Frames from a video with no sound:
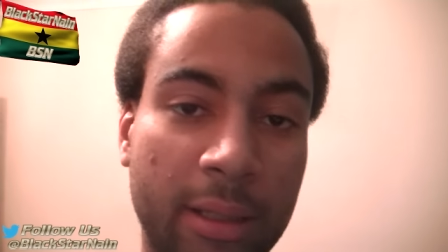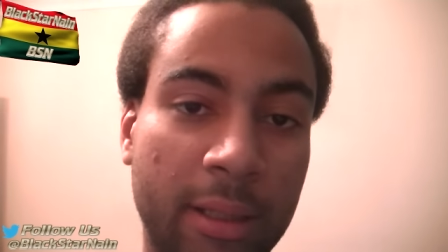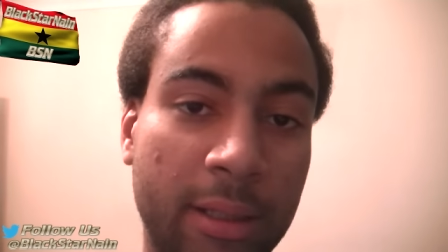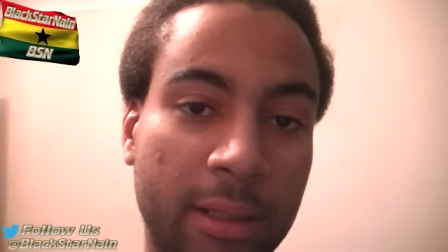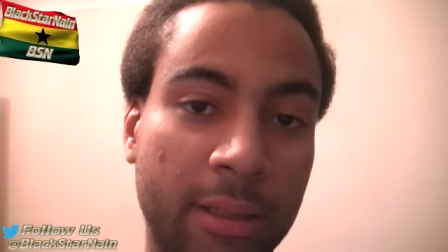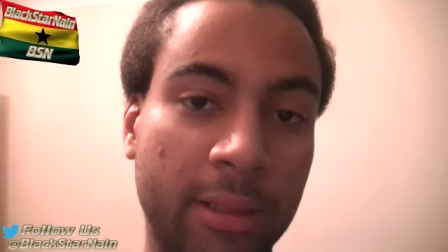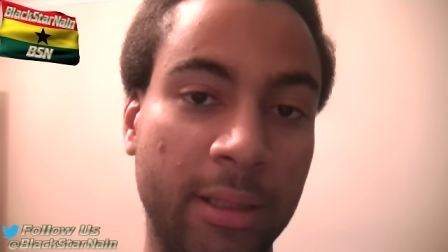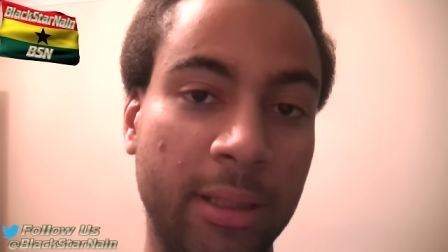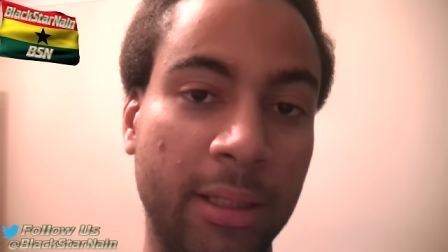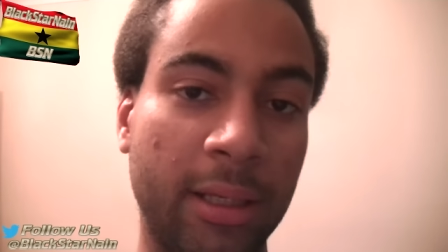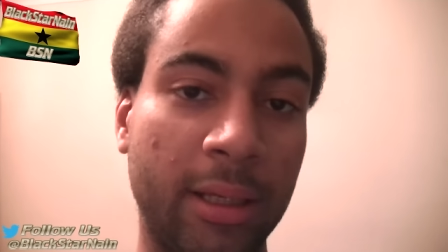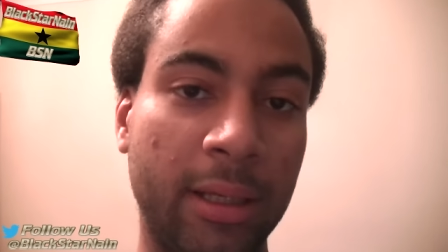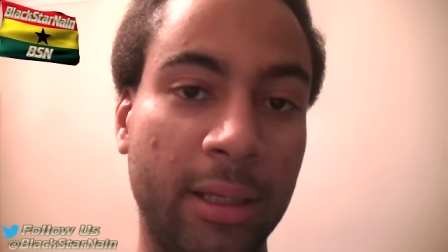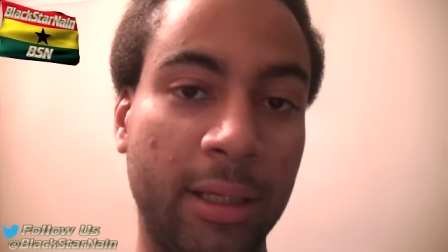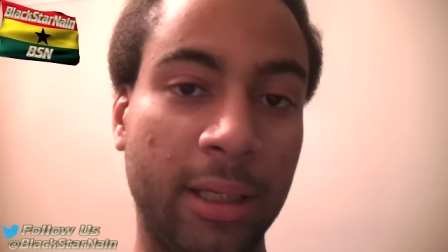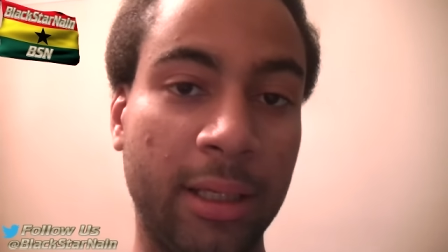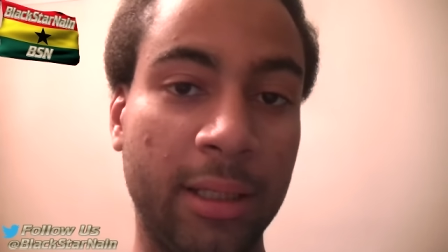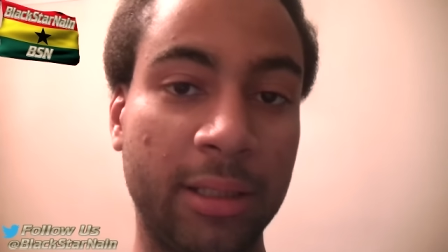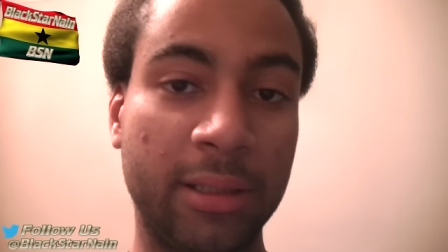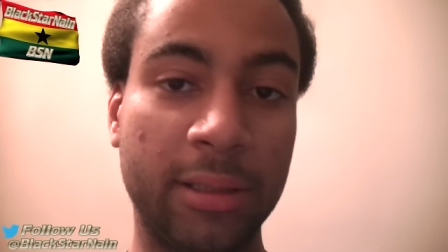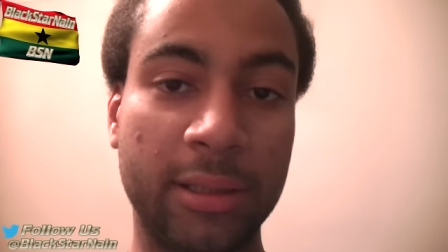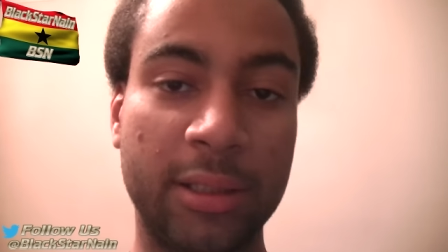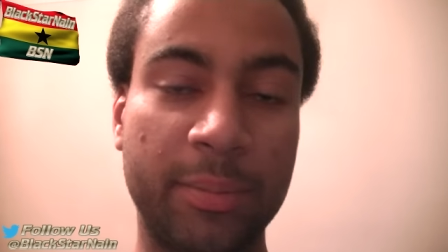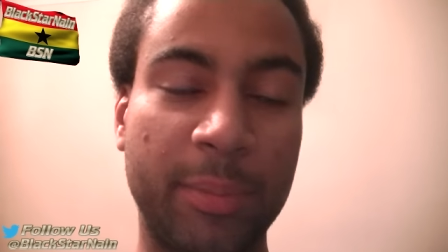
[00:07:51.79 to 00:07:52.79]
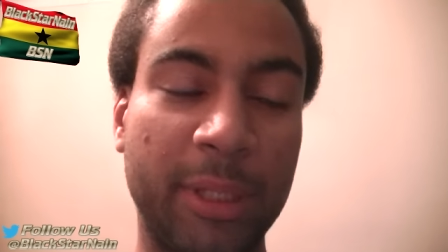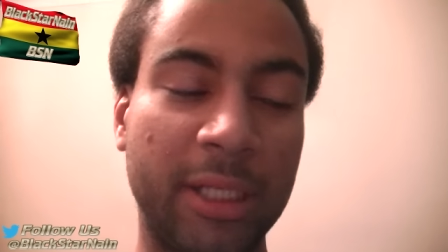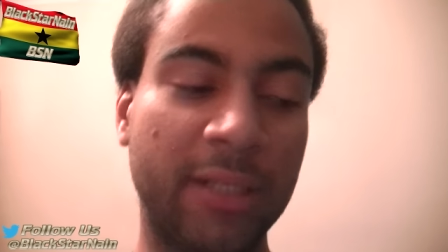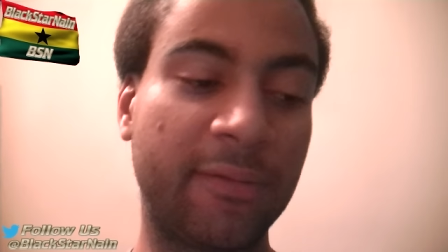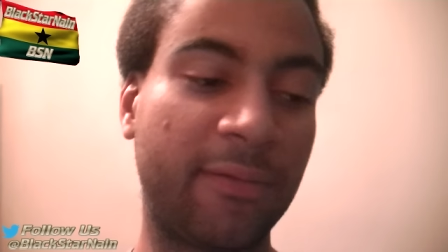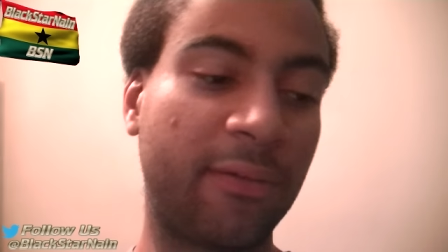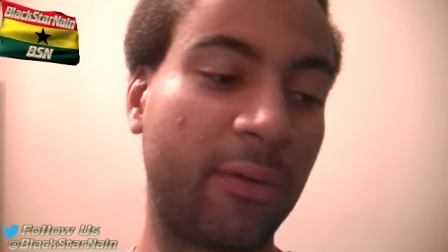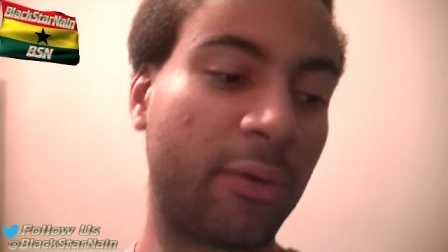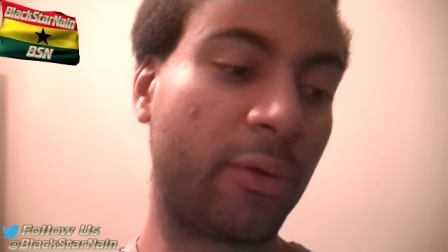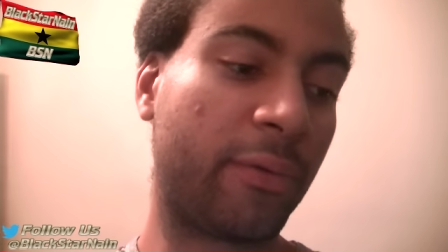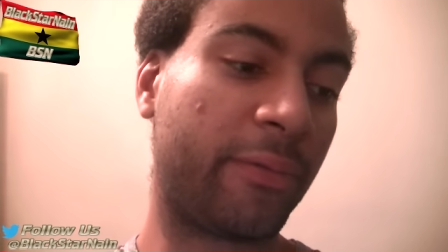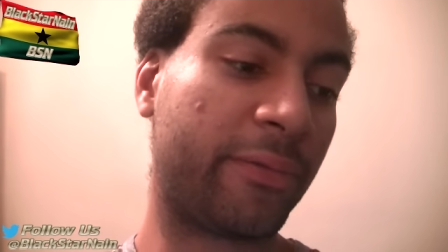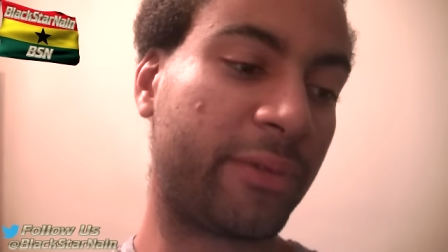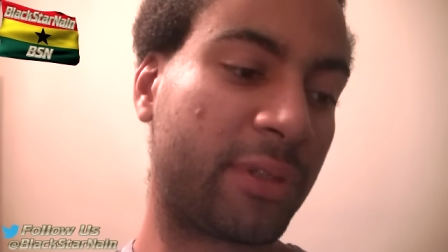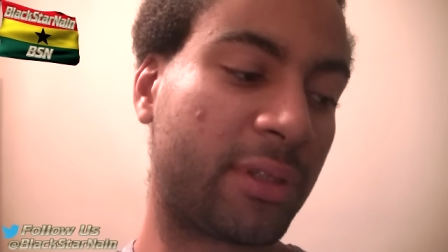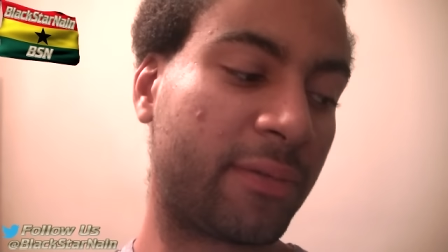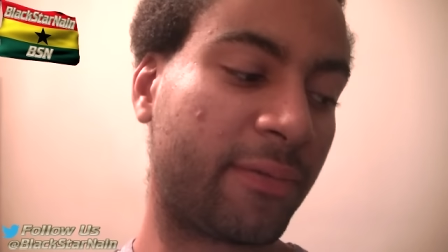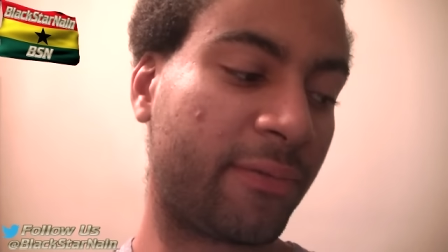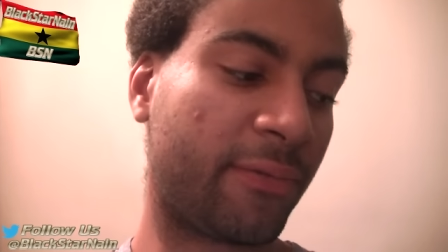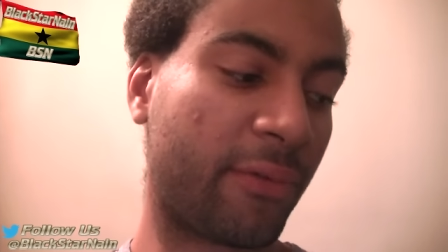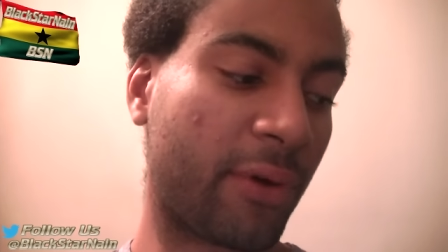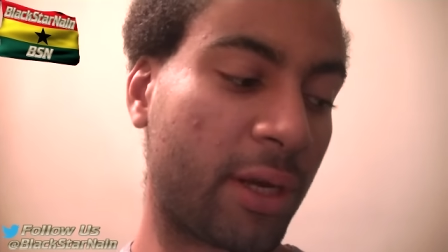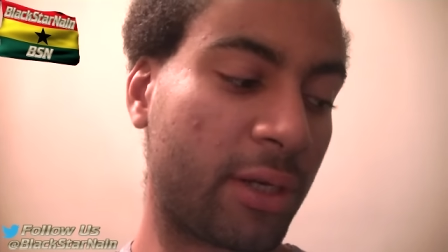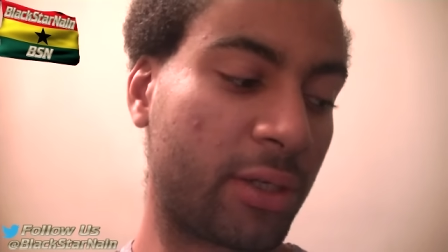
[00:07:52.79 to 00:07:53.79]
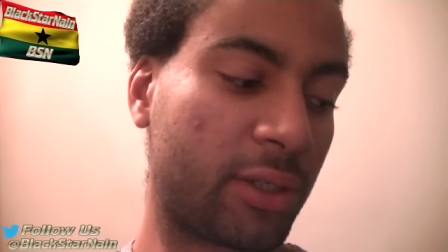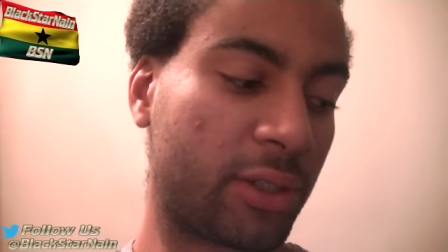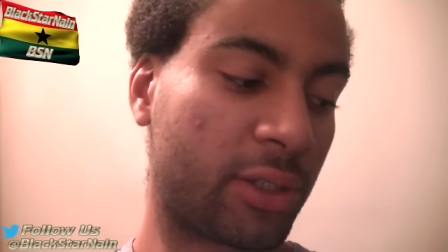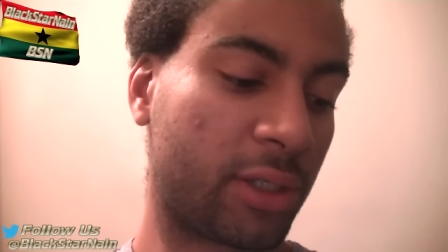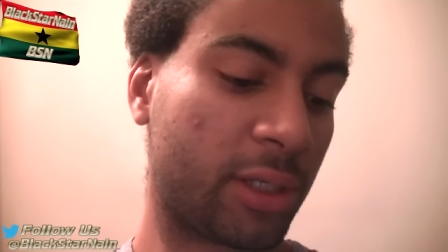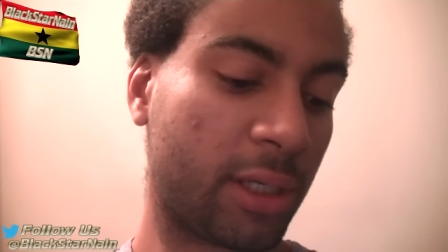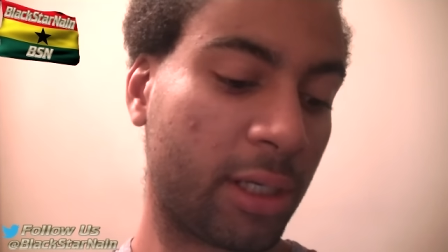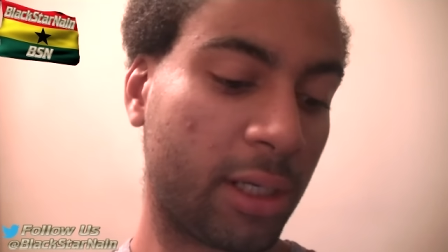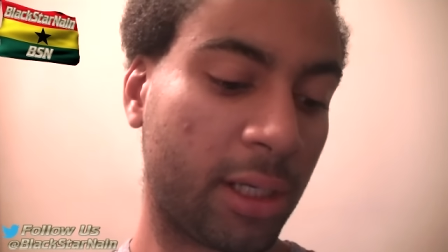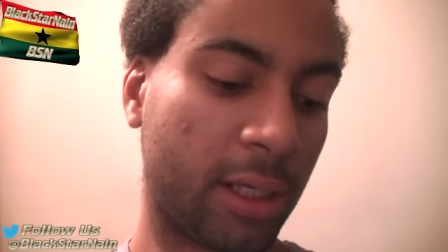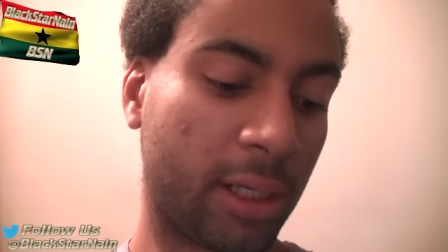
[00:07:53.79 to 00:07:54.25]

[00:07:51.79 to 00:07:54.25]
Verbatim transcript: And he speaks fluent French.